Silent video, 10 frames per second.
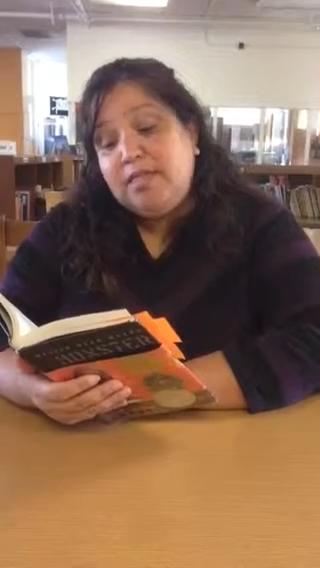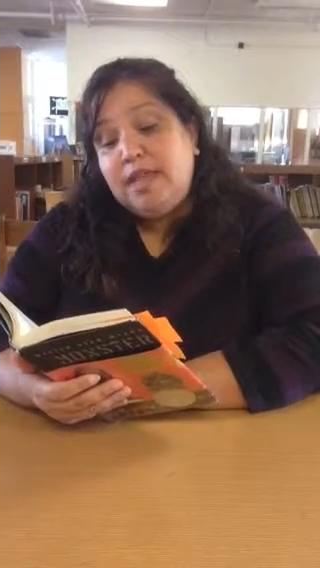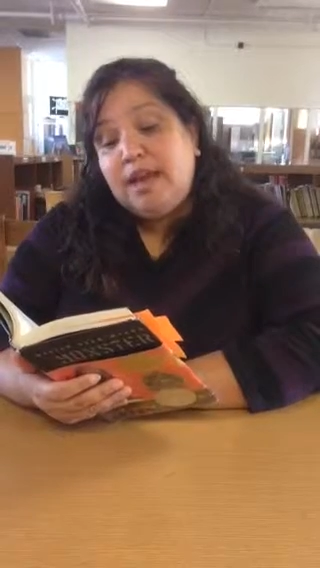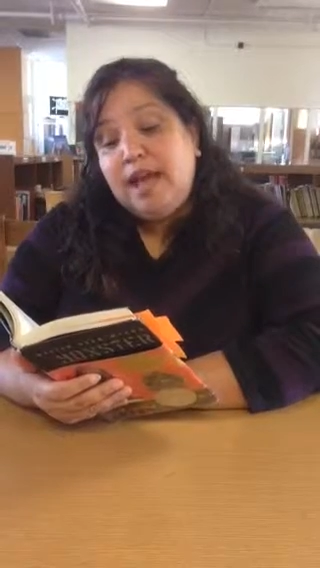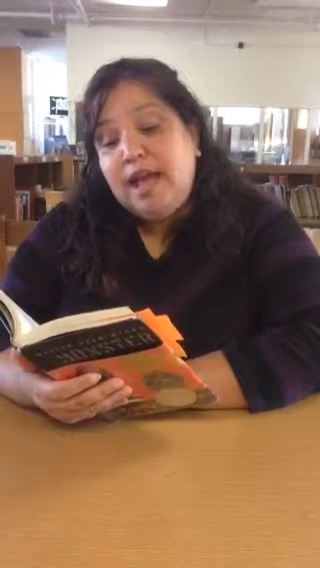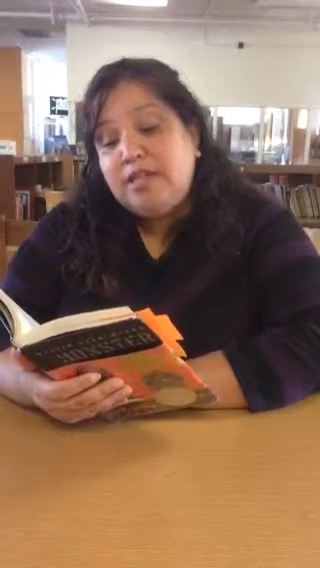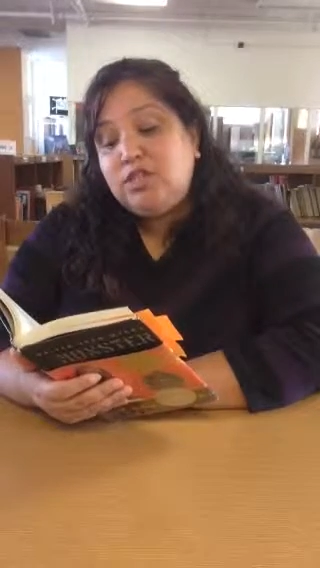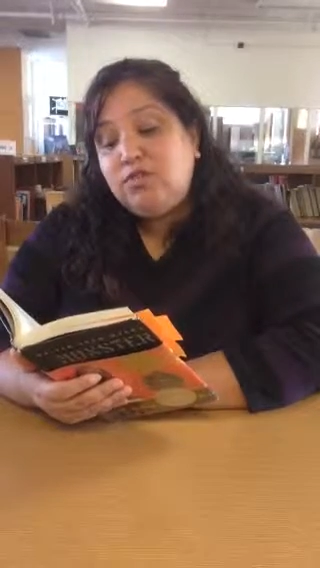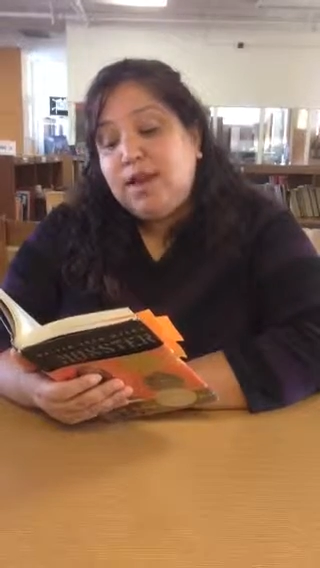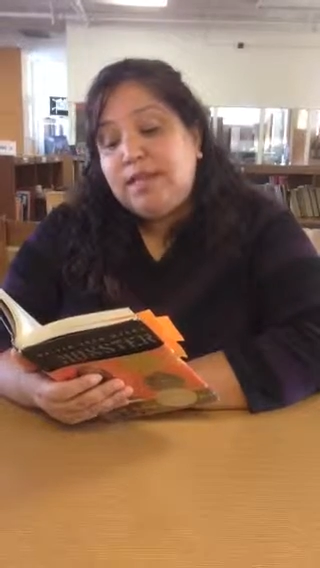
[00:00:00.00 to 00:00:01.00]
Then I had
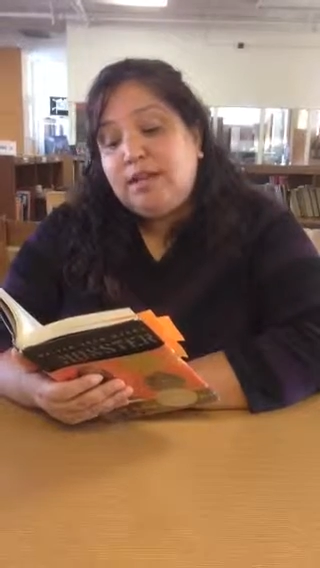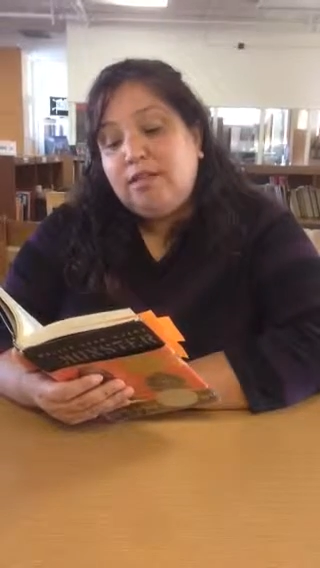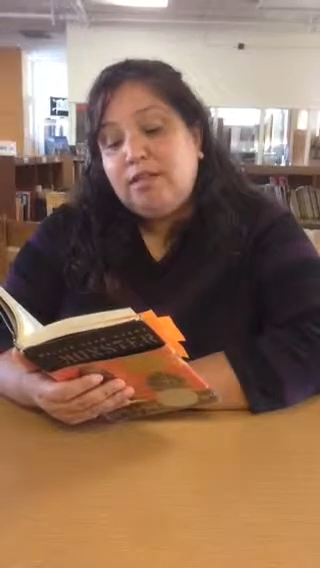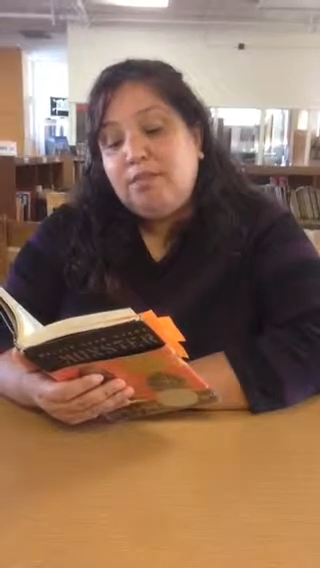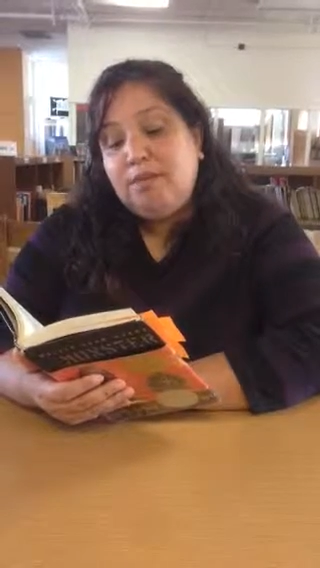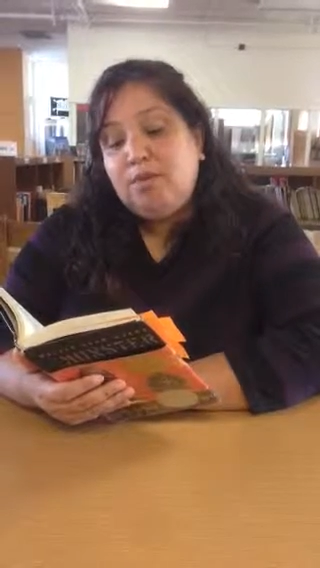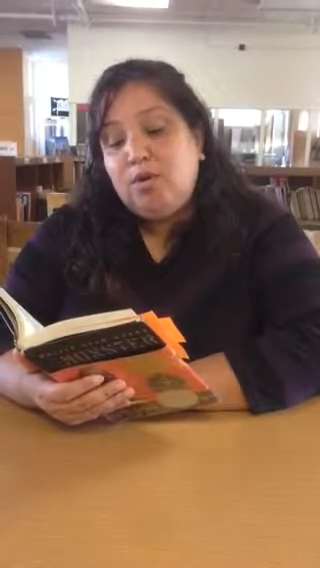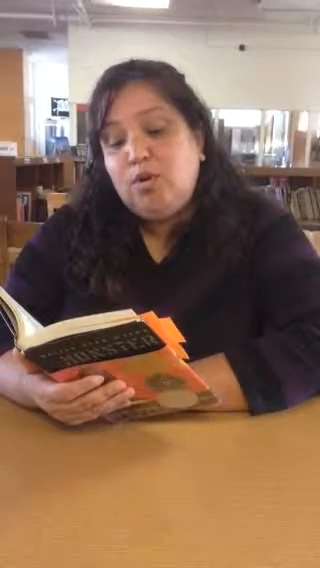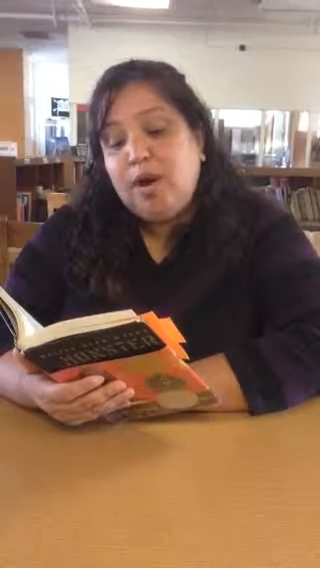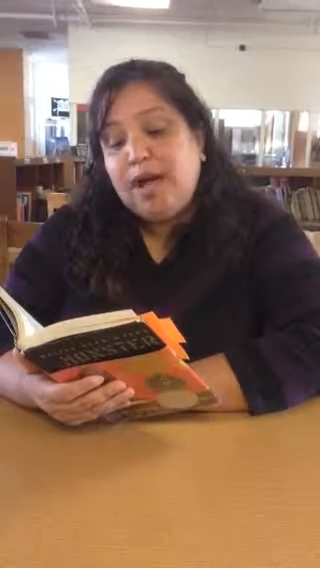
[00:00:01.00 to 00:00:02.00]
to write down the
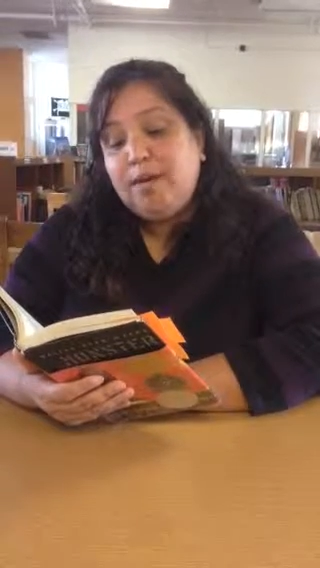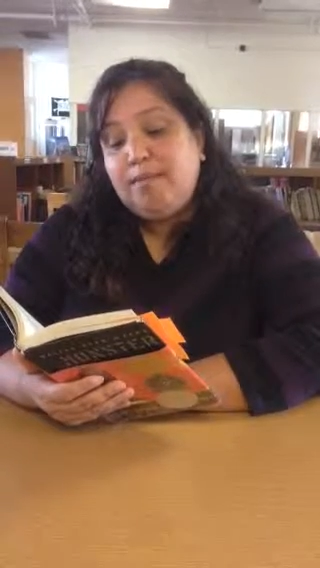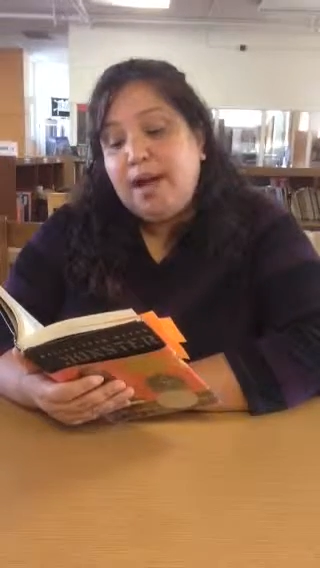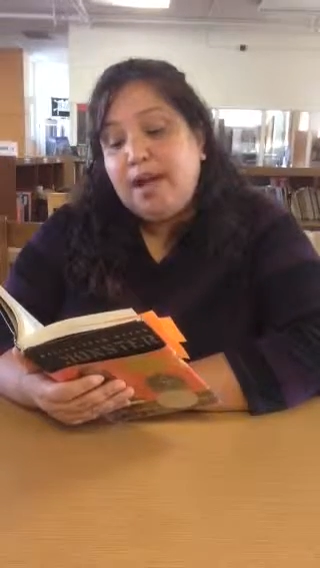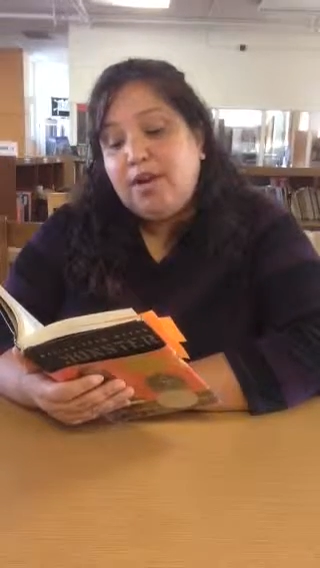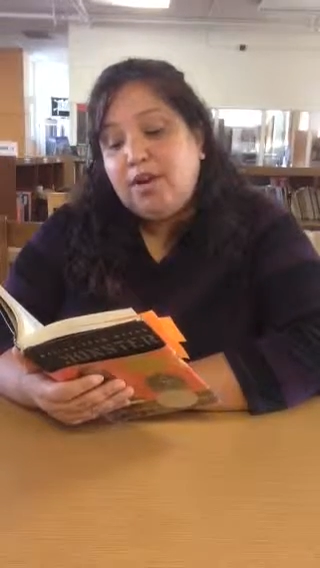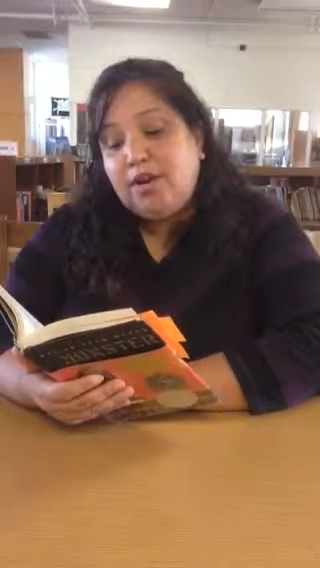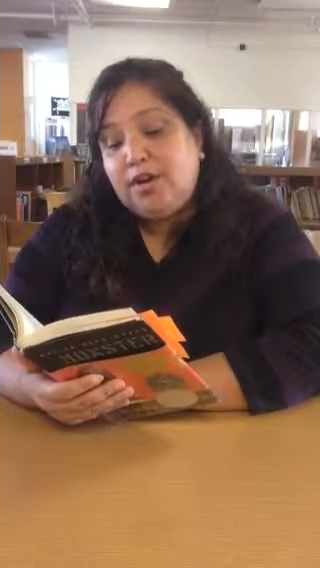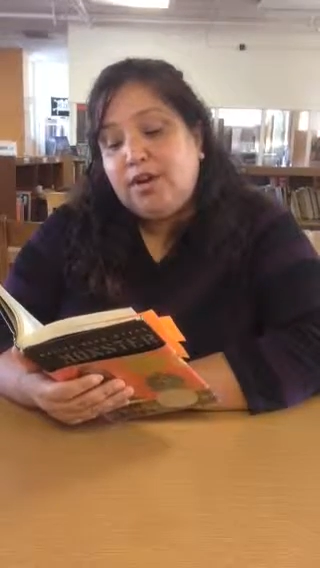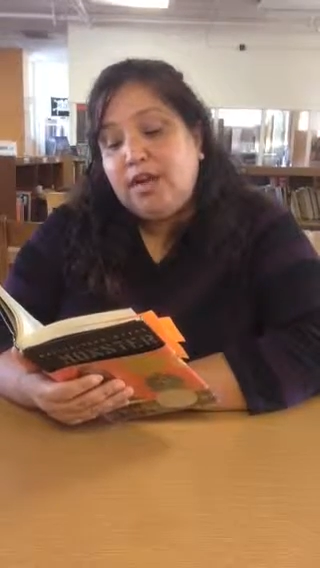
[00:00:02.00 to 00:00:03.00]
people who I
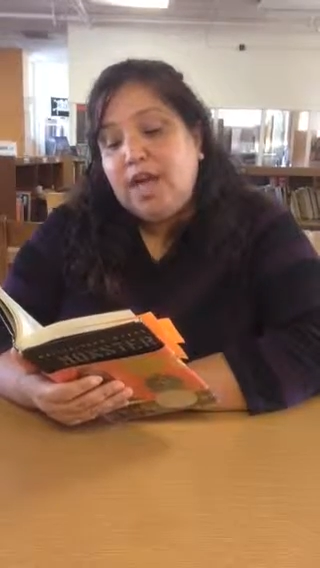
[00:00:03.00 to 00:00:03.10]
admire.